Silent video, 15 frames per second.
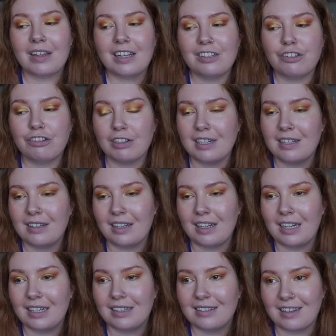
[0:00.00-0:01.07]
This
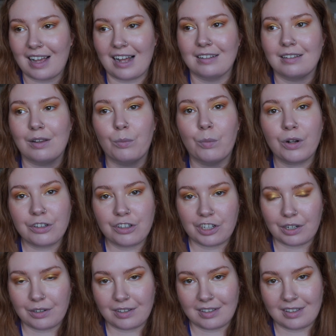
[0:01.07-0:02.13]
treaty says that once
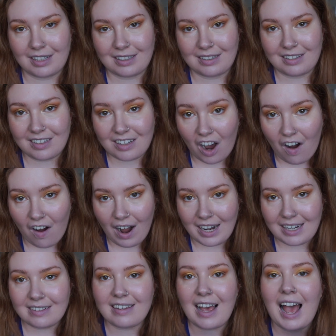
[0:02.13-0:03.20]
Charles VI
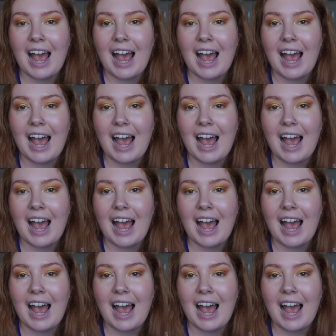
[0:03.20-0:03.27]
dies,